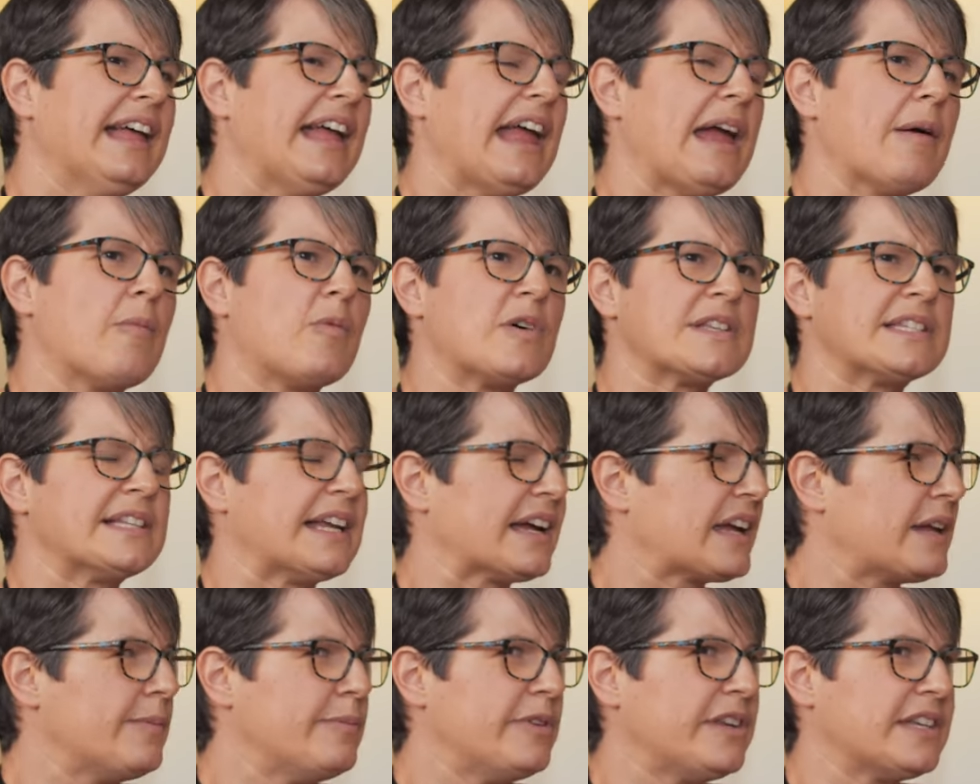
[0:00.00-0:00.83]
it wasn't
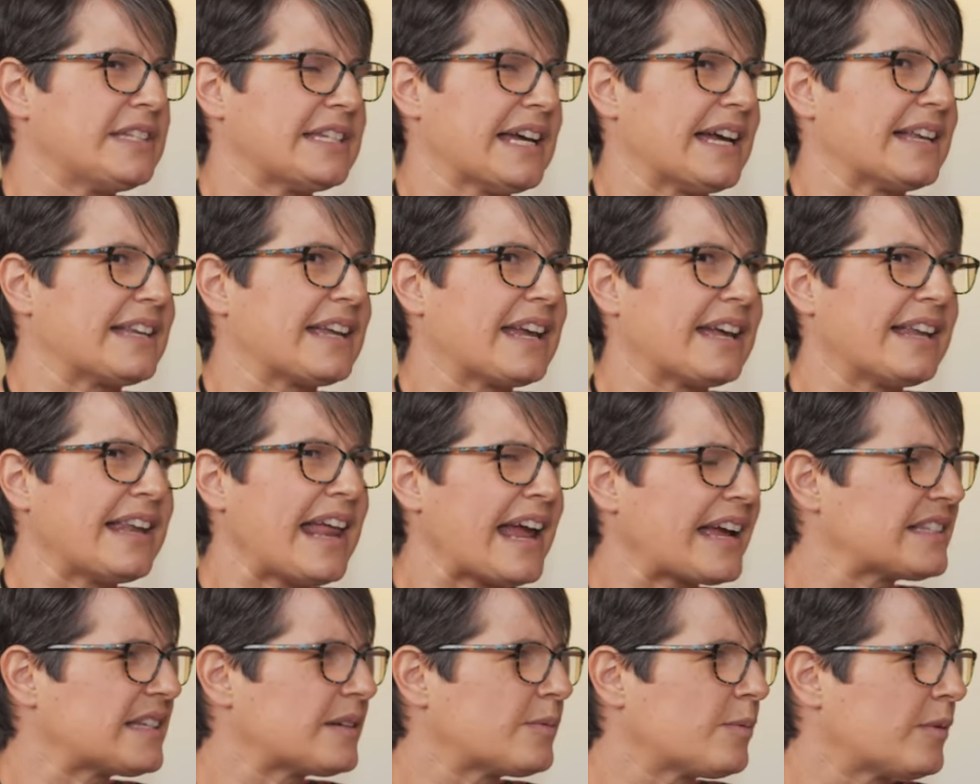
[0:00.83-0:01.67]
a community I'd
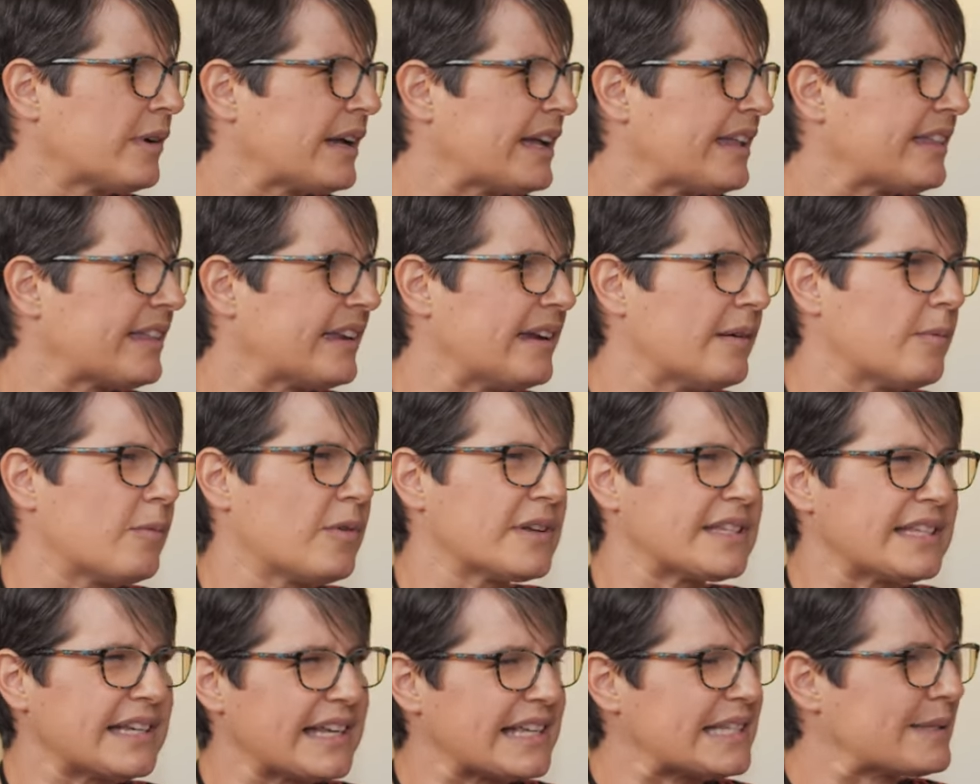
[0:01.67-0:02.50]
connected with and it mm.
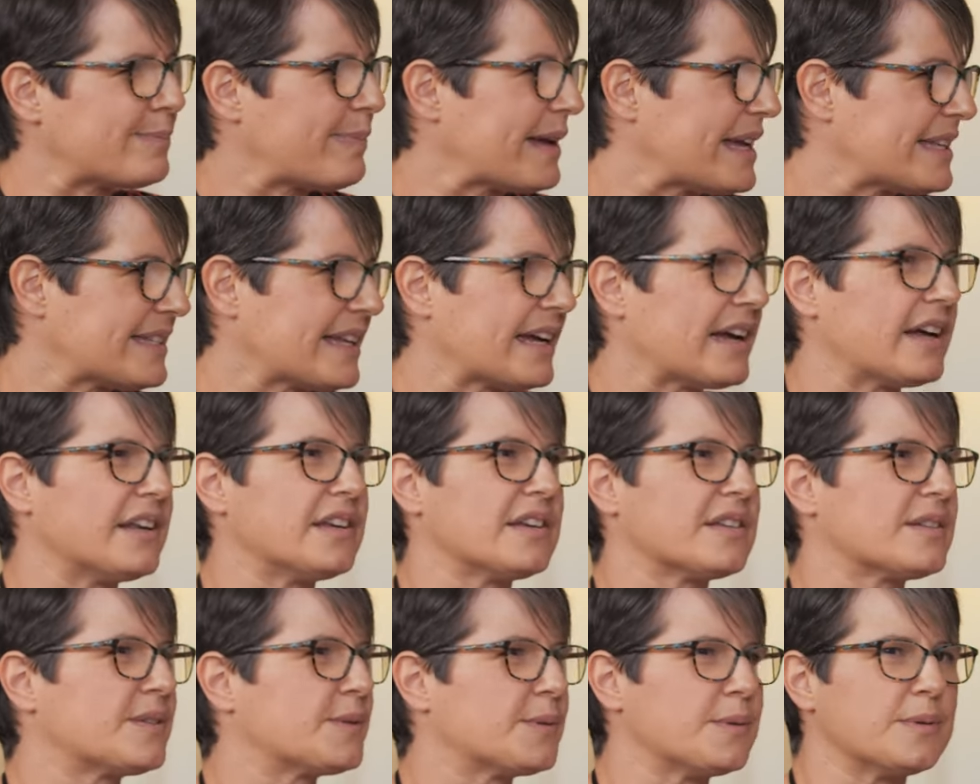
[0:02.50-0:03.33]
wasn't a space I
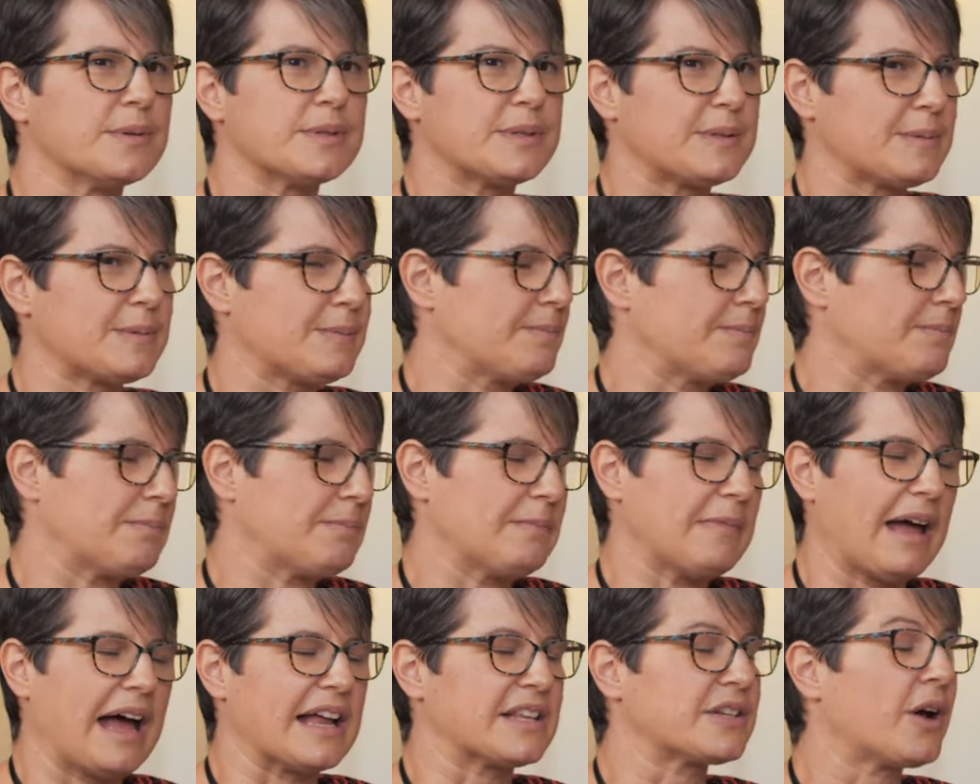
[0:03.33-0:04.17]
understood
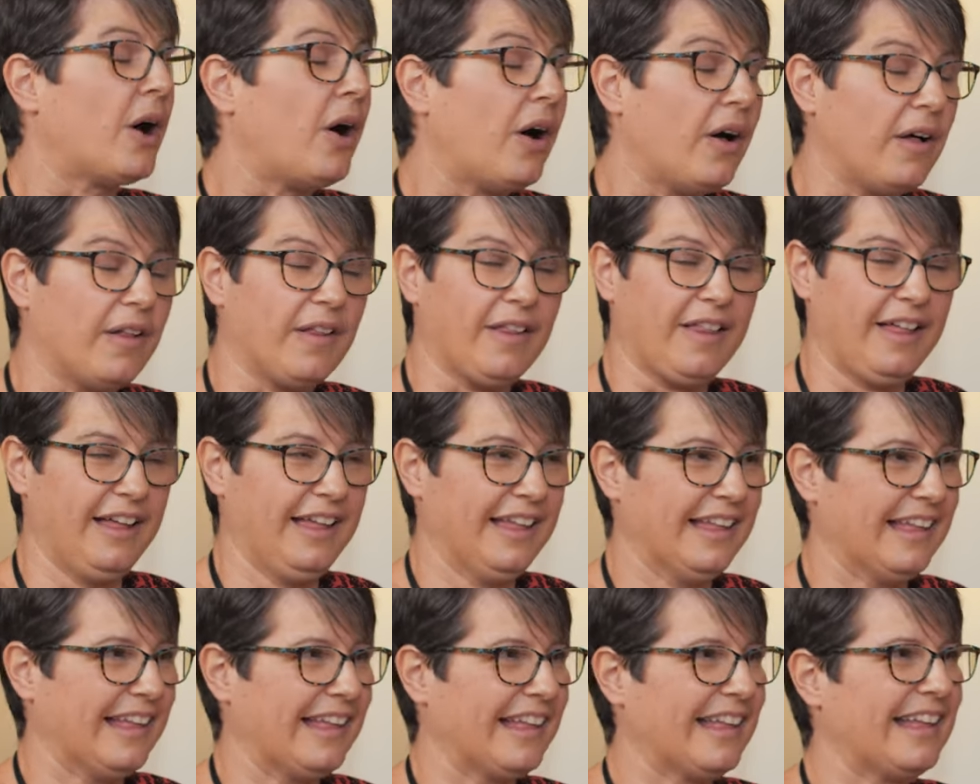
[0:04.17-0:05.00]
at all.
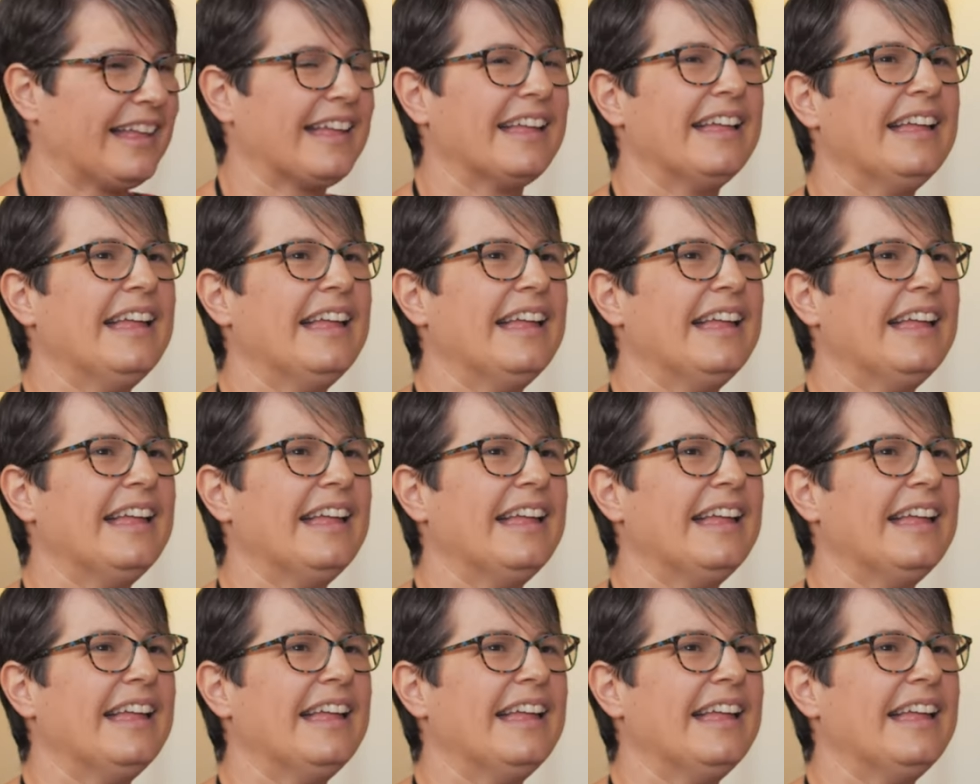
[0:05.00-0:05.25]
Mm.